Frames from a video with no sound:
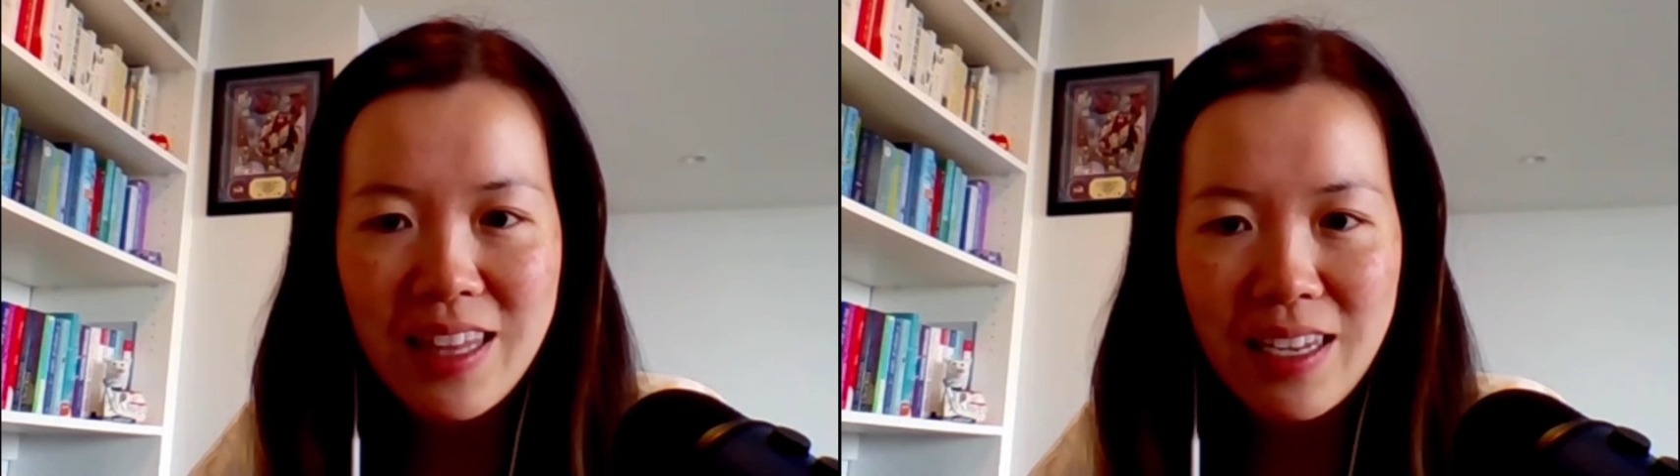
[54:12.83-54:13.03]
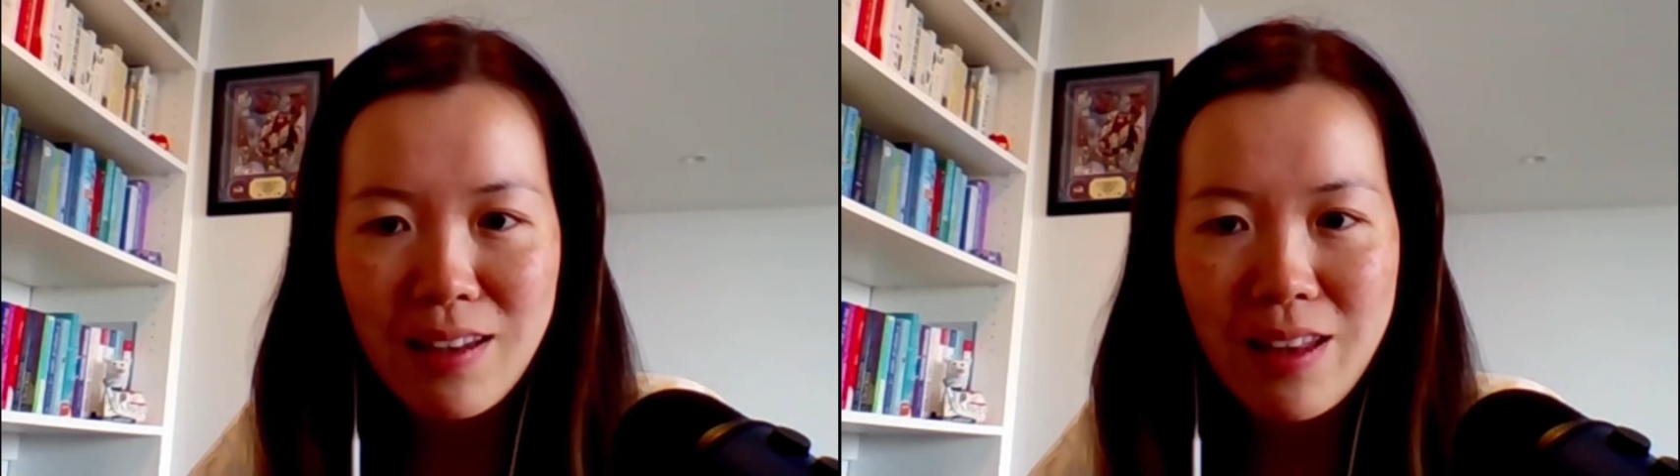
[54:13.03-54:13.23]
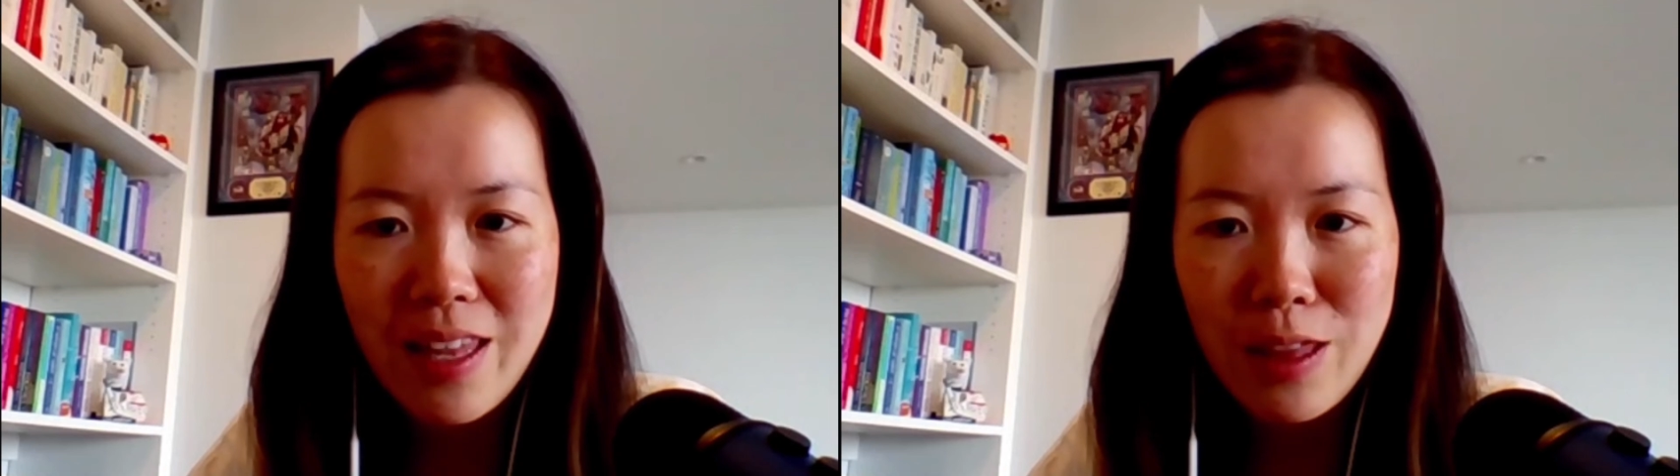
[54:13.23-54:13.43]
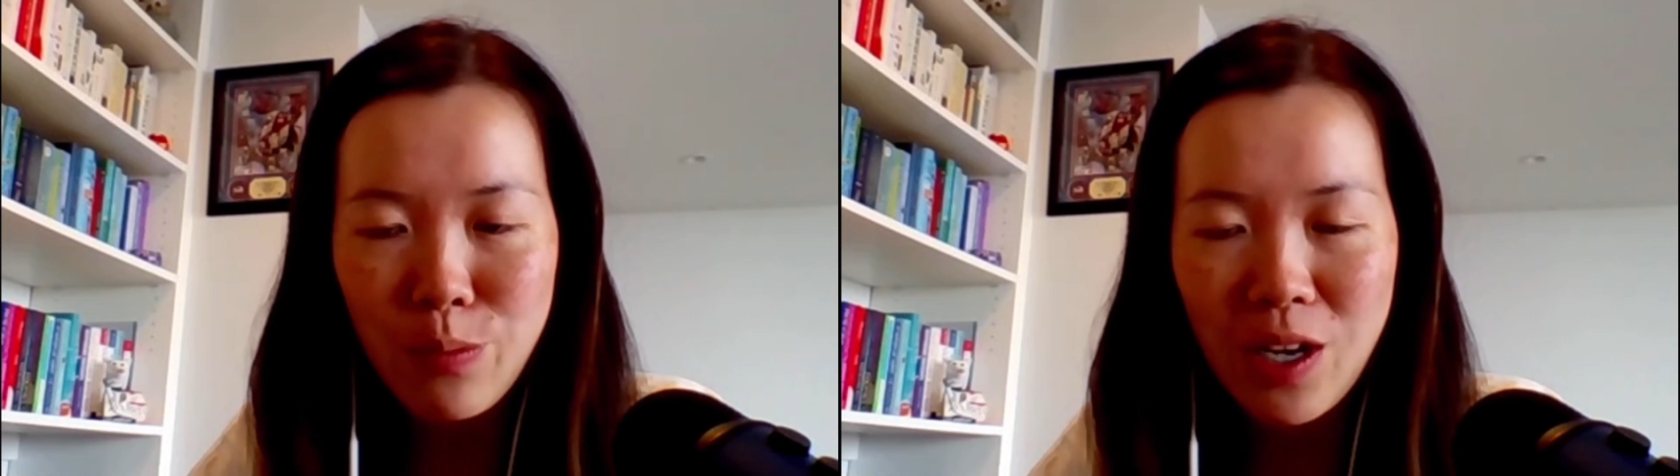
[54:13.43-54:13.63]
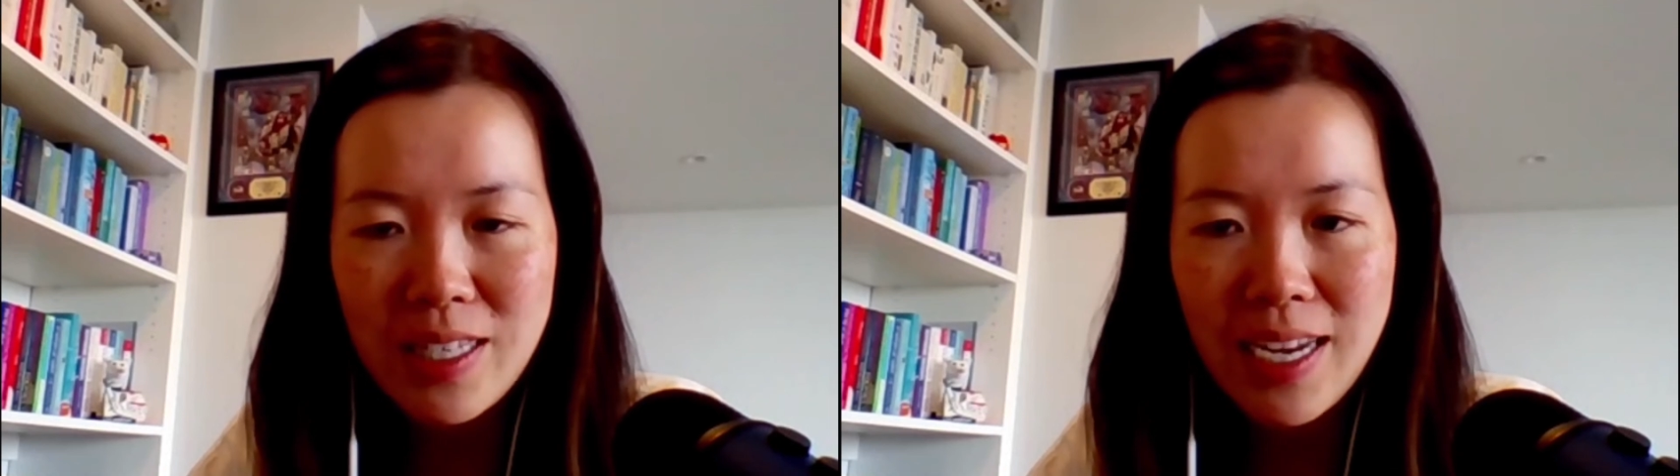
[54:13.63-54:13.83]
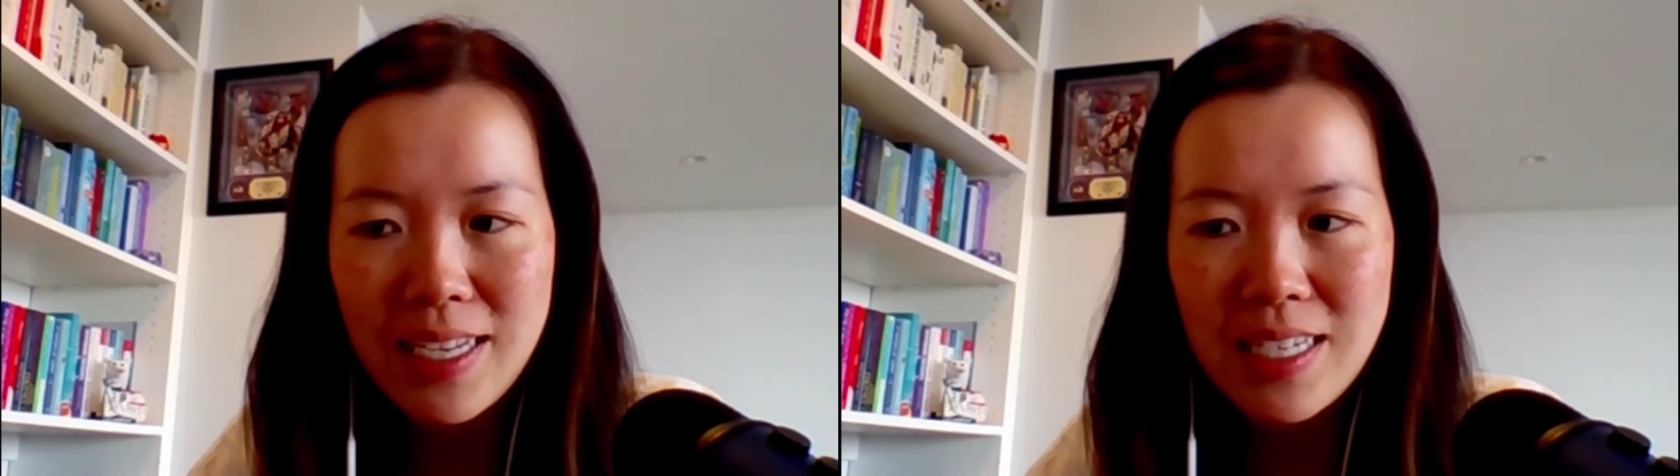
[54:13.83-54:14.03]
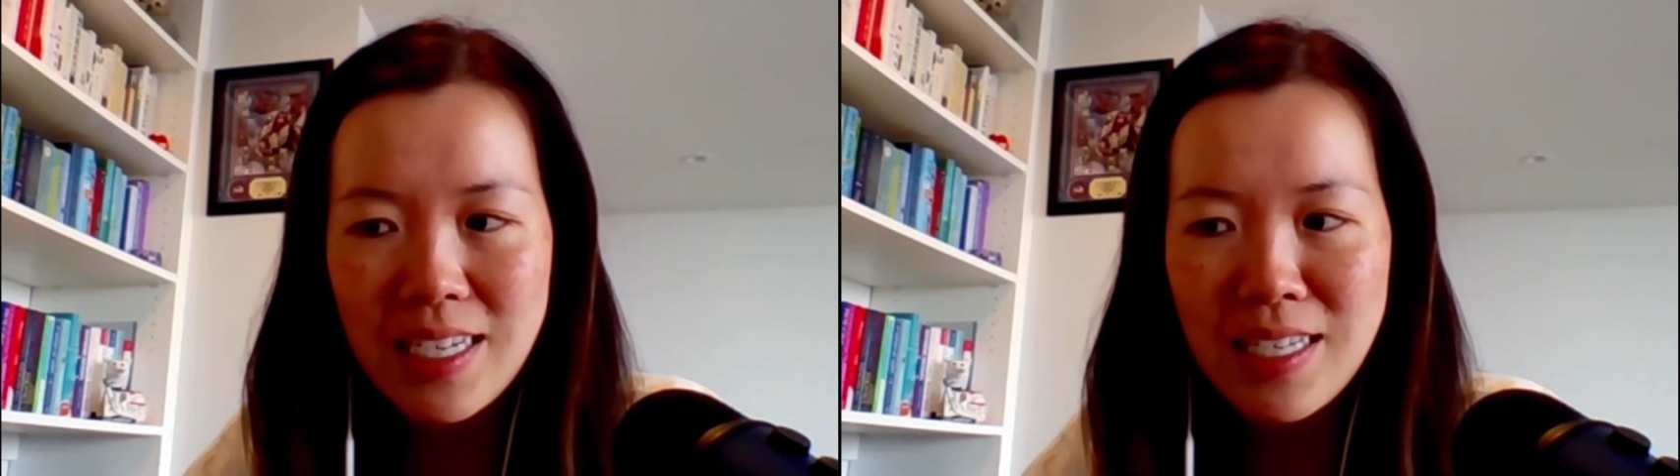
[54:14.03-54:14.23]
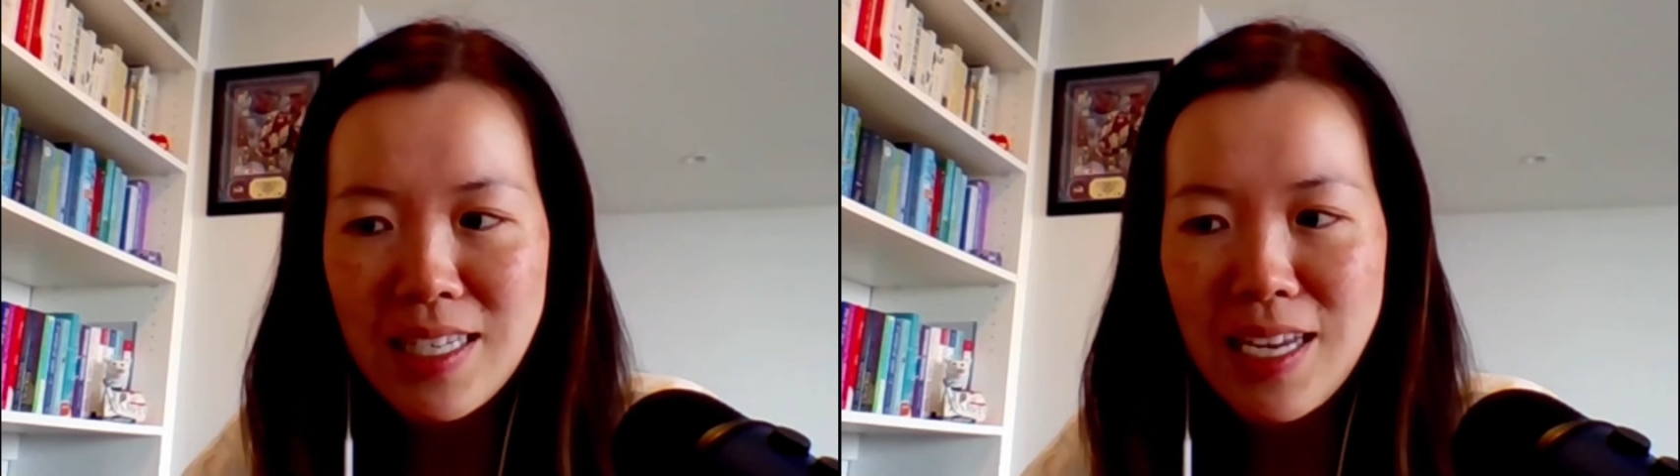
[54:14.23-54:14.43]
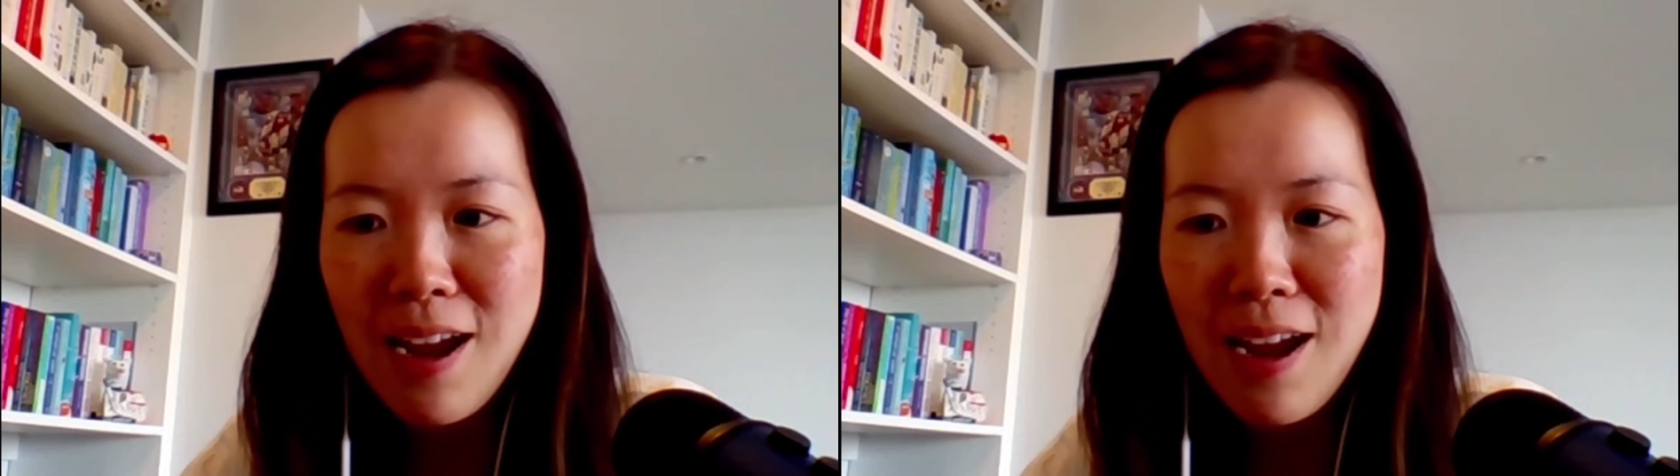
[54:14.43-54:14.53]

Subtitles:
than the Broadscast is.